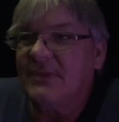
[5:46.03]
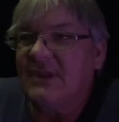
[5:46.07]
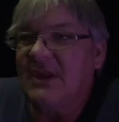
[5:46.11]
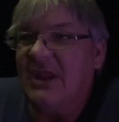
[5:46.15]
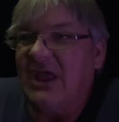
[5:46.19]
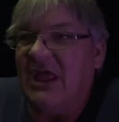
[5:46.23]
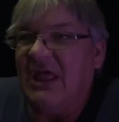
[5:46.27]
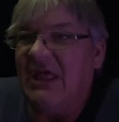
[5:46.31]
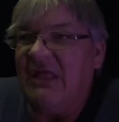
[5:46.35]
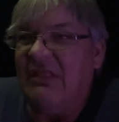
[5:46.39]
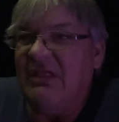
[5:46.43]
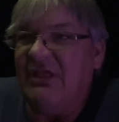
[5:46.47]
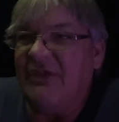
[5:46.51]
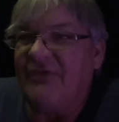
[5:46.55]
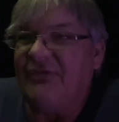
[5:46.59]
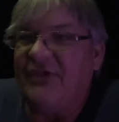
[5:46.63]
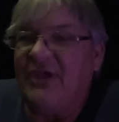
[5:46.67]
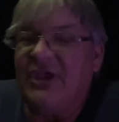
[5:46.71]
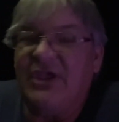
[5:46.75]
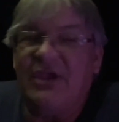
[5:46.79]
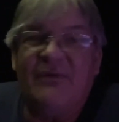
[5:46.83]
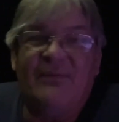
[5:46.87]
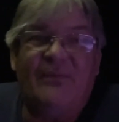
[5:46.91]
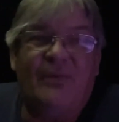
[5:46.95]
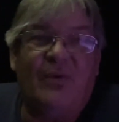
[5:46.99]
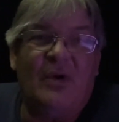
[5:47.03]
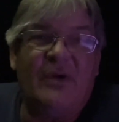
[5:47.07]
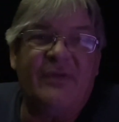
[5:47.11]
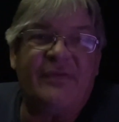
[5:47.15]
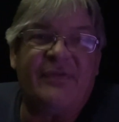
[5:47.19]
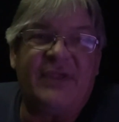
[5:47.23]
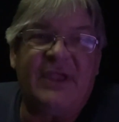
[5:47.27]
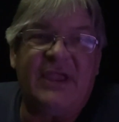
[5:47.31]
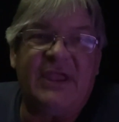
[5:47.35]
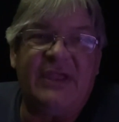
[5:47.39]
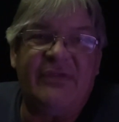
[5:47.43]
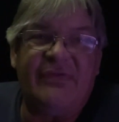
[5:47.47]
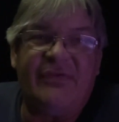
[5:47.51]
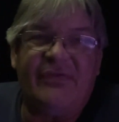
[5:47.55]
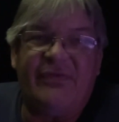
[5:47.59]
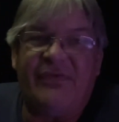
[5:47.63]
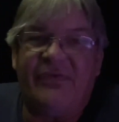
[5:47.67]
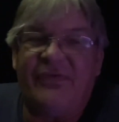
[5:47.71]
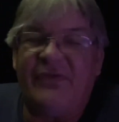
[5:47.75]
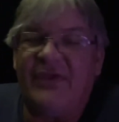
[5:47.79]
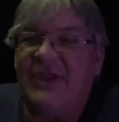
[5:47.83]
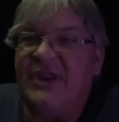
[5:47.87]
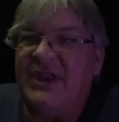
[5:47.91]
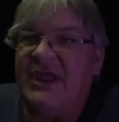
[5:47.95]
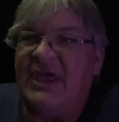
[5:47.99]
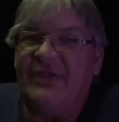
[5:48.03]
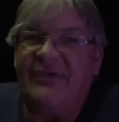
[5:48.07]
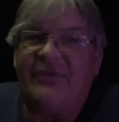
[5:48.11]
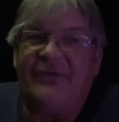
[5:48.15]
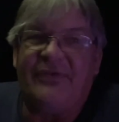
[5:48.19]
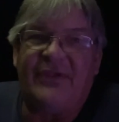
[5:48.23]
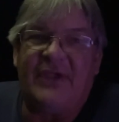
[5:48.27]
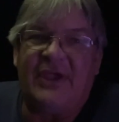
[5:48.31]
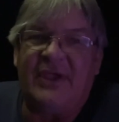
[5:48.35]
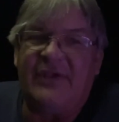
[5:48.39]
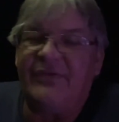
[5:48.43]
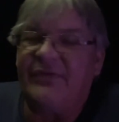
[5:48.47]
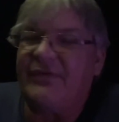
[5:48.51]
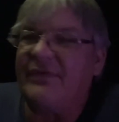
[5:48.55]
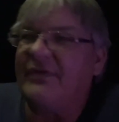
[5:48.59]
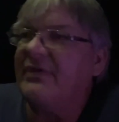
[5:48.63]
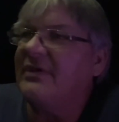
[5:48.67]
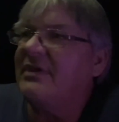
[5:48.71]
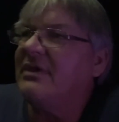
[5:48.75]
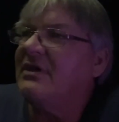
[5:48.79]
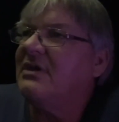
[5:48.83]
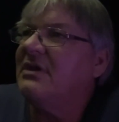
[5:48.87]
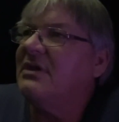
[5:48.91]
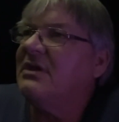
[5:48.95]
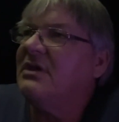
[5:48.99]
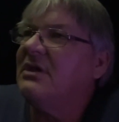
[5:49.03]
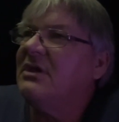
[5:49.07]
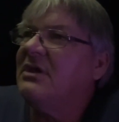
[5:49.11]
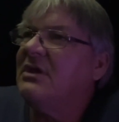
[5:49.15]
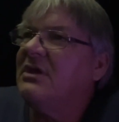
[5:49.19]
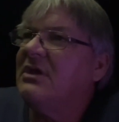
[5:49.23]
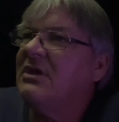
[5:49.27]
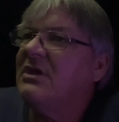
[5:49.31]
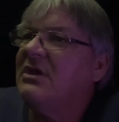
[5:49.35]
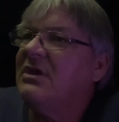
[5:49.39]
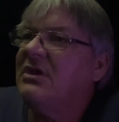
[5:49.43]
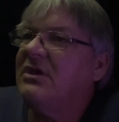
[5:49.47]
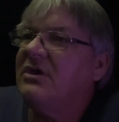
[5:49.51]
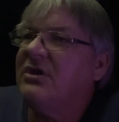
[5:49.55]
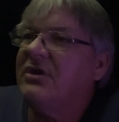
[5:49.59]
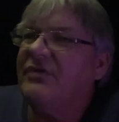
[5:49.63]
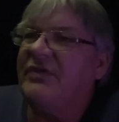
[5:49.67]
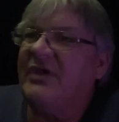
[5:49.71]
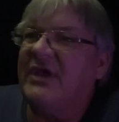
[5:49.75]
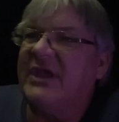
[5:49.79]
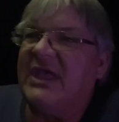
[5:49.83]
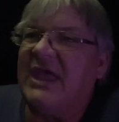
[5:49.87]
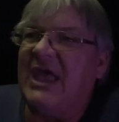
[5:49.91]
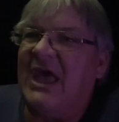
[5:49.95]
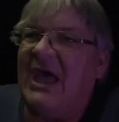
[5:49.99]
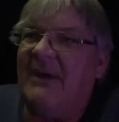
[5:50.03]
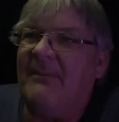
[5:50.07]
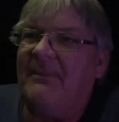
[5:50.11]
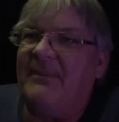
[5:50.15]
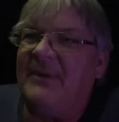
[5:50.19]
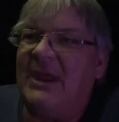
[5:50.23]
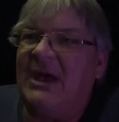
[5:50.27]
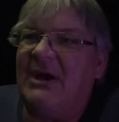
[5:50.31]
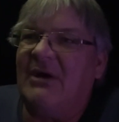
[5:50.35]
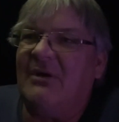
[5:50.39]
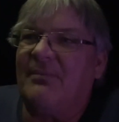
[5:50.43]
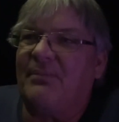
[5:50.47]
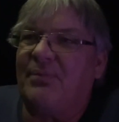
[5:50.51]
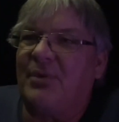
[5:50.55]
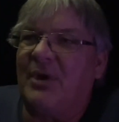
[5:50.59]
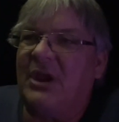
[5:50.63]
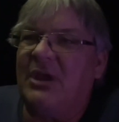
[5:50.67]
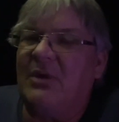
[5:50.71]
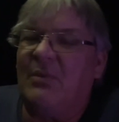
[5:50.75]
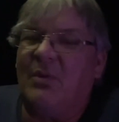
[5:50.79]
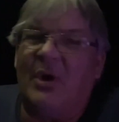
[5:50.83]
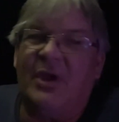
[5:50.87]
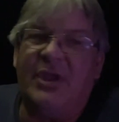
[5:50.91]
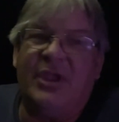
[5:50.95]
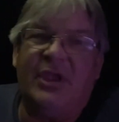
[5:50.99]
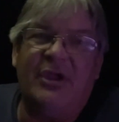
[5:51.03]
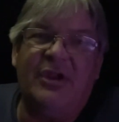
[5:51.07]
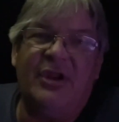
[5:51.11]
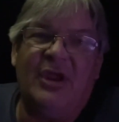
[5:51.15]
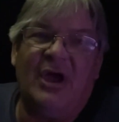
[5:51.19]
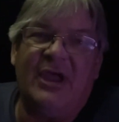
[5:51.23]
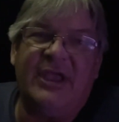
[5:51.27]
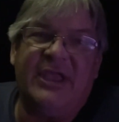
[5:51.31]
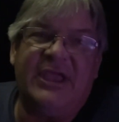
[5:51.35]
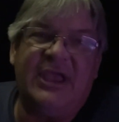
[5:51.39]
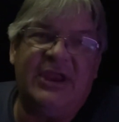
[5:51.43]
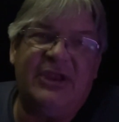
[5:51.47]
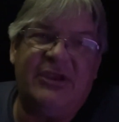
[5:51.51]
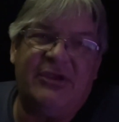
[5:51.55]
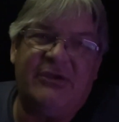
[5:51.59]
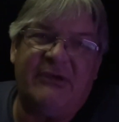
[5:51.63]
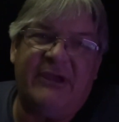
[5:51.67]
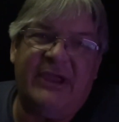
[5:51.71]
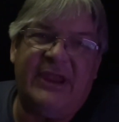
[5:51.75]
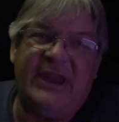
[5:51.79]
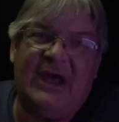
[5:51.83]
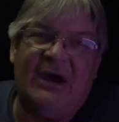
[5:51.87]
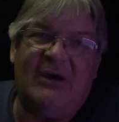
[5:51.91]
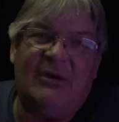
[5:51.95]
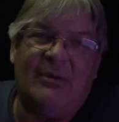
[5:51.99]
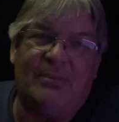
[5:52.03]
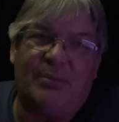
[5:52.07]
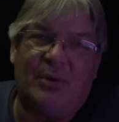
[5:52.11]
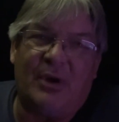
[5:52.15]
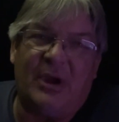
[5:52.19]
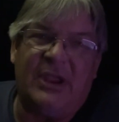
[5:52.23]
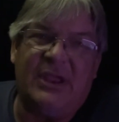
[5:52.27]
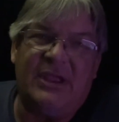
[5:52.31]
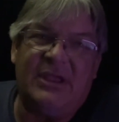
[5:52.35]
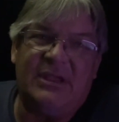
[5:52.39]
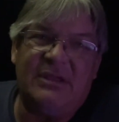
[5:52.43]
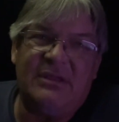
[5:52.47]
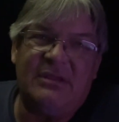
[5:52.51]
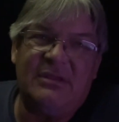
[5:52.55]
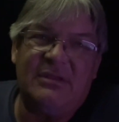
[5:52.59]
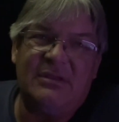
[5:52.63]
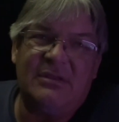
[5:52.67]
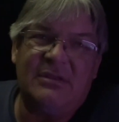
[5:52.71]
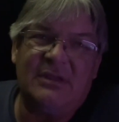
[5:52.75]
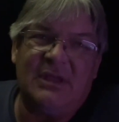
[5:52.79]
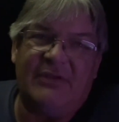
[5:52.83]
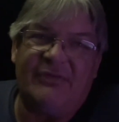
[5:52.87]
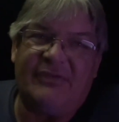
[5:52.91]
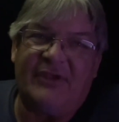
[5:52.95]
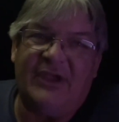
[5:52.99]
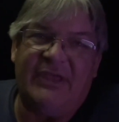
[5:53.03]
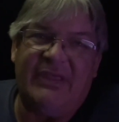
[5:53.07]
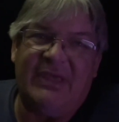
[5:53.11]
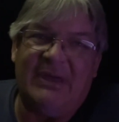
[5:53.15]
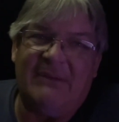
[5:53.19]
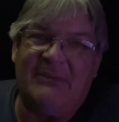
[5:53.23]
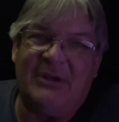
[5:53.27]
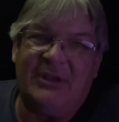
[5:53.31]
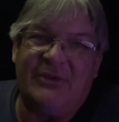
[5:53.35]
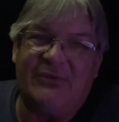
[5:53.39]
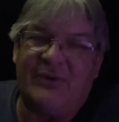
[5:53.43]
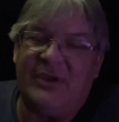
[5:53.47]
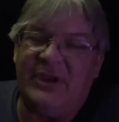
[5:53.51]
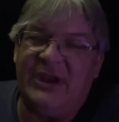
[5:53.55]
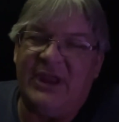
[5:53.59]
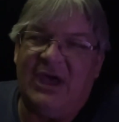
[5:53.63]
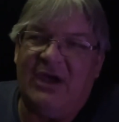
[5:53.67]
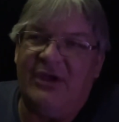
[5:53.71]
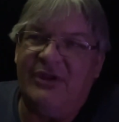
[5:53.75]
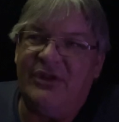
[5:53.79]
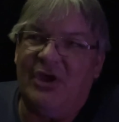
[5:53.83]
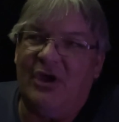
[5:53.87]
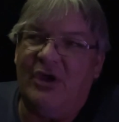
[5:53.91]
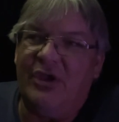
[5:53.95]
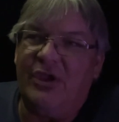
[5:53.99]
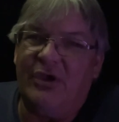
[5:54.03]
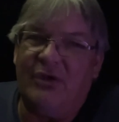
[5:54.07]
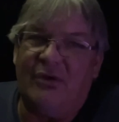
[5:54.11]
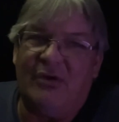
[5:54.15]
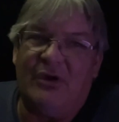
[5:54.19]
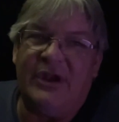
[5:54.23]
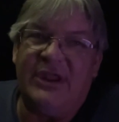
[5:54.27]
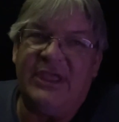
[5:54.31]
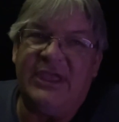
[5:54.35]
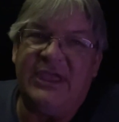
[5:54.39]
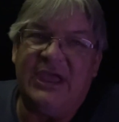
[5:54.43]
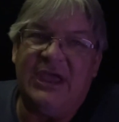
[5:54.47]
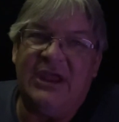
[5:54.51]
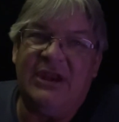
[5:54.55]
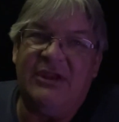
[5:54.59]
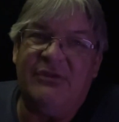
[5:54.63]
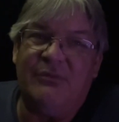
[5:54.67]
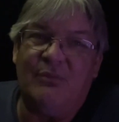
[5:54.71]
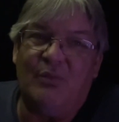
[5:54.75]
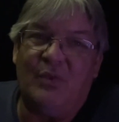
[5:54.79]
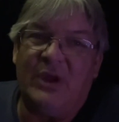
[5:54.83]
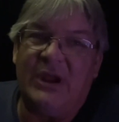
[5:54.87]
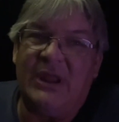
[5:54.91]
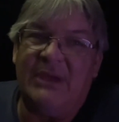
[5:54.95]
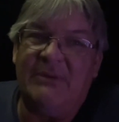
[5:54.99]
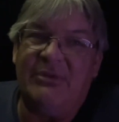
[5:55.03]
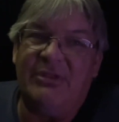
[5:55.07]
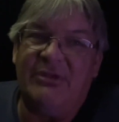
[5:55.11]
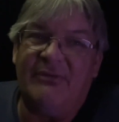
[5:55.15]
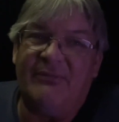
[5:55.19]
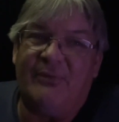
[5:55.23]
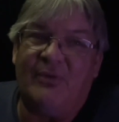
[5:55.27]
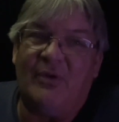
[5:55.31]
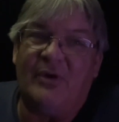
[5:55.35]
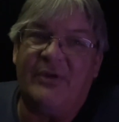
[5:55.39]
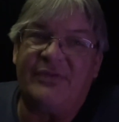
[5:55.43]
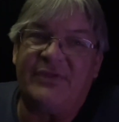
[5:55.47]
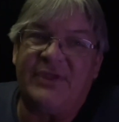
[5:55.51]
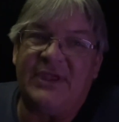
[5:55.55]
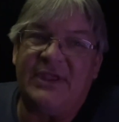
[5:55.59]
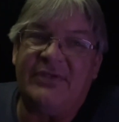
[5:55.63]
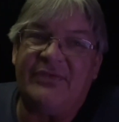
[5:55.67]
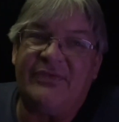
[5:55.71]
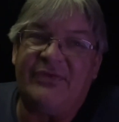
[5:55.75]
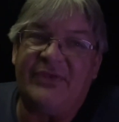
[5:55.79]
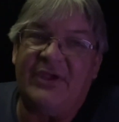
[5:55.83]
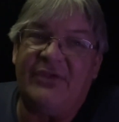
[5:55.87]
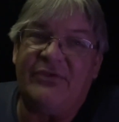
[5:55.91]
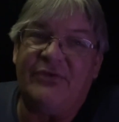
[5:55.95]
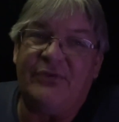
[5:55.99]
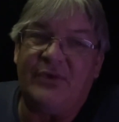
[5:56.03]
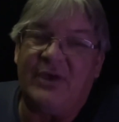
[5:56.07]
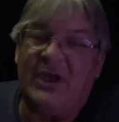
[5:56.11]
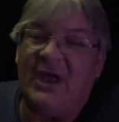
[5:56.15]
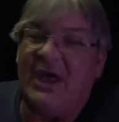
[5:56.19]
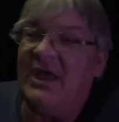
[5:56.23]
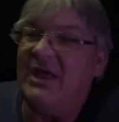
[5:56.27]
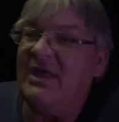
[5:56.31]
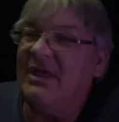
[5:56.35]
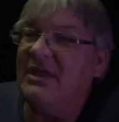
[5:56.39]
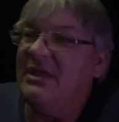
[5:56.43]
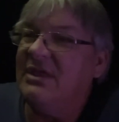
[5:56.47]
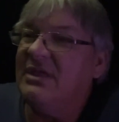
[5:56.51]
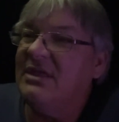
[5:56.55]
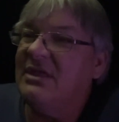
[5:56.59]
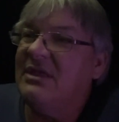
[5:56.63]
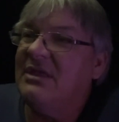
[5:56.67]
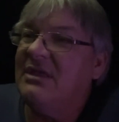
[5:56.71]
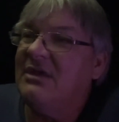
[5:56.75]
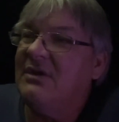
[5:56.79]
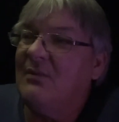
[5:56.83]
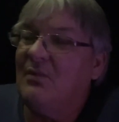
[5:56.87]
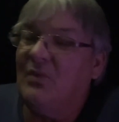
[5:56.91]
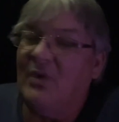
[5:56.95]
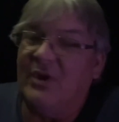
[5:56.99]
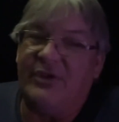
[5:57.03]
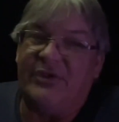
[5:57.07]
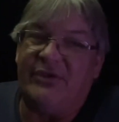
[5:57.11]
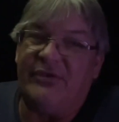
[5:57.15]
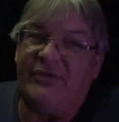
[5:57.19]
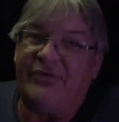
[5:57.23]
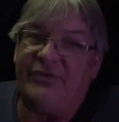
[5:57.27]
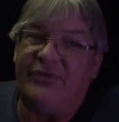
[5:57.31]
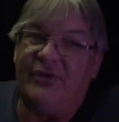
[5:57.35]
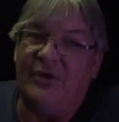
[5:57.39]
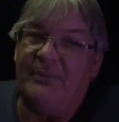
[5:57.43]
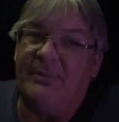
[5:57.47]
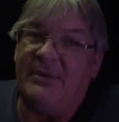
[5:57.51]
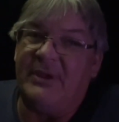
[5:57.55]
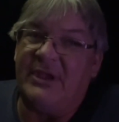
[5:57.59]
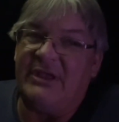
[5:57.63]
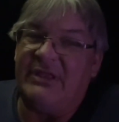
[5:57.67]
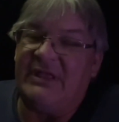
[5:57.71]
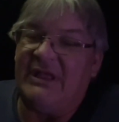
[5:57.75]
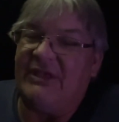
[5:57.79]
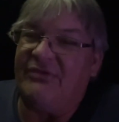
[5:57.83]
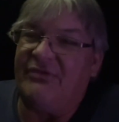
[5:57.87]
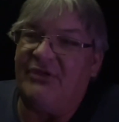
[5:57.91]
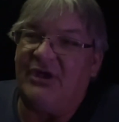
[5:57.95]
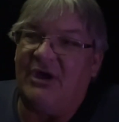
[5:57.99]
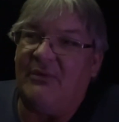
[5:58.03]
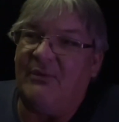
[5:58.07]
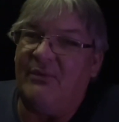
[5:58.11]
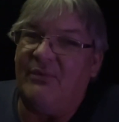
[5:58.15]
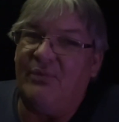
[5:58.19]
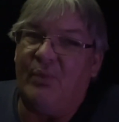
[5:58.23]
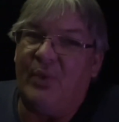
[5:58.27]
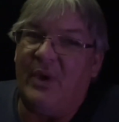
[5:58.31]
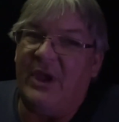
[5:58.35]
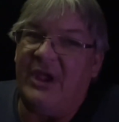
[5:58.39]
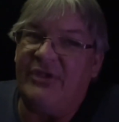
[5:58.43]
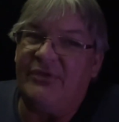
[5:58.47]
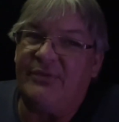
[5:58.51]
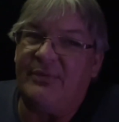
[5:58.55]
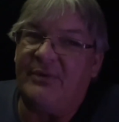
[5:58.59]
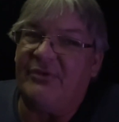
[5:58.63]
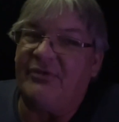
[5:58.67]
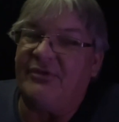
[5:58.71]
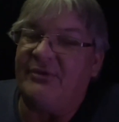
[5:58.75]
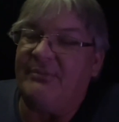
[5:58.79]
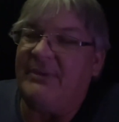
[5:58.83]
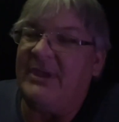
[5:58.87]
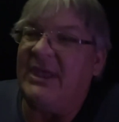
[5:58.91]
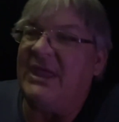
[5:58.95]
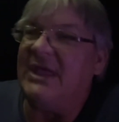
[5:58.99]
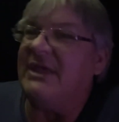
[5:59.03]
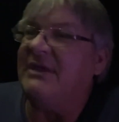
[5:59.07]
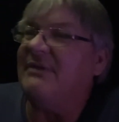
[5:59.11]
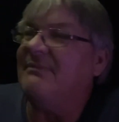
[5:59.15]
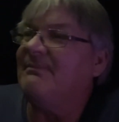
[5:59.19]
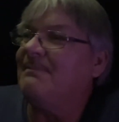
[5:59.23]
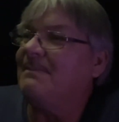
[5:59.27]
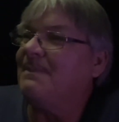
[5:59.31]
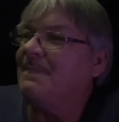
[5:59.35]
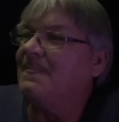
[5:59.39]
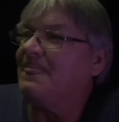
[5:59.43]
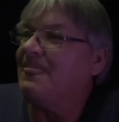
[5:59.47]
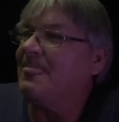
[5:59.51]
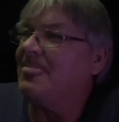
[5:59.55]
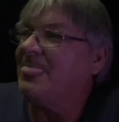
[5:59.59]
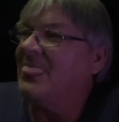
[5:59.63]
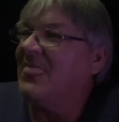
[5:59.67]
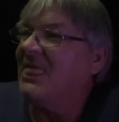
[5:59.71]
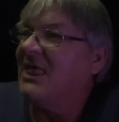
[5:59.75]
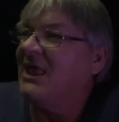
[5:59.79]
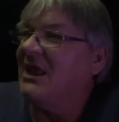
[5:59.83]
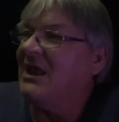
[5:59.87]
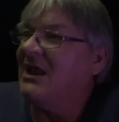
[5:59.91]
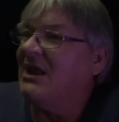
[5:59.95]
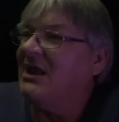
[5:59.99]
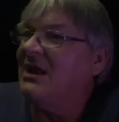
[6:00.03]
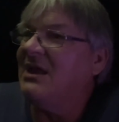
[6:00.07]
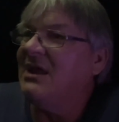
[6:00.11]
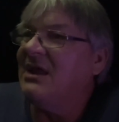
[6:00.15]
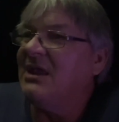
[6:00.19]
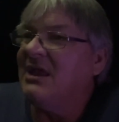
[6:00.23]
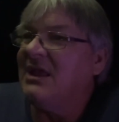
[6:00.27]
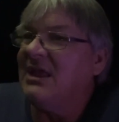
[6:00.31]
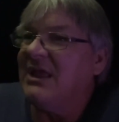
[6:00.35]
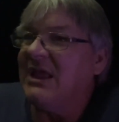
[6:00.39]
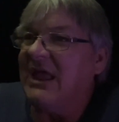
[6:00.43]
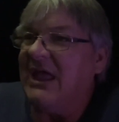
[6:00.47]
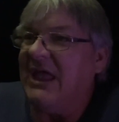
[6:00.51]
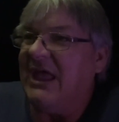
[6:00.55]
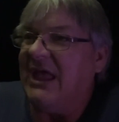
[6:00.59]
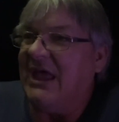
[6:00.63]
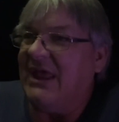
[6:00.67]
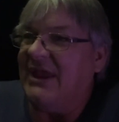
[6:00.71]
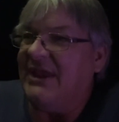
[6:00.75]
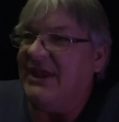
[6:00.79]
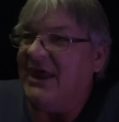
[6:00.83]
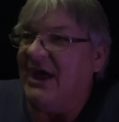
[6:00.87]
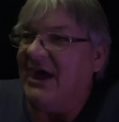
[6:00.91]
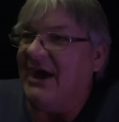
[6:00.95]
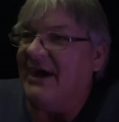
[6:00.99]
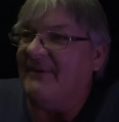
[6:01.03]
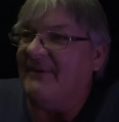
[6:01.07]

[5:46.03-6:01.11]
let's say you're 14, sitting at 6, you take your half an hour break. Well, you're not getting your 8-hour break. I'll tell you that much right now. No, you're only getting whatever the 14 says you got, which is stupid because that's not the way it's supposed to be. And